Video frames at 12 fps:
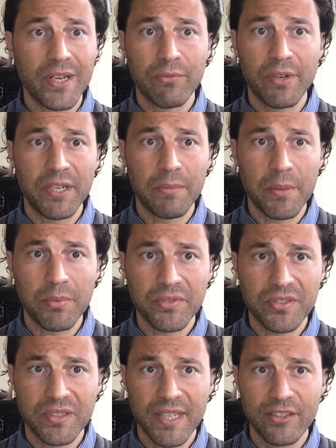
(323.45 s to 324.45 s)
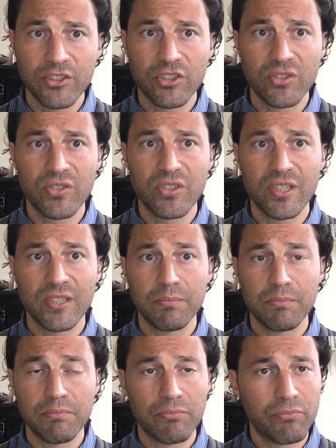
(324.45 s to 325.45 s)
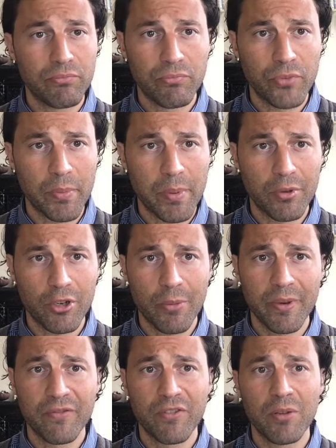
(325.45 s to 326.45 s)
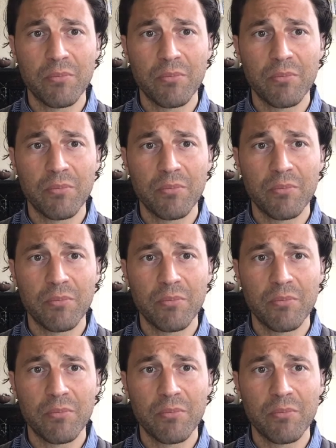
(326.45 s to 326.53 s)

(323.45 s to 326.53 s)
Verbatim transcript: reading people's intentions and where people are coming from.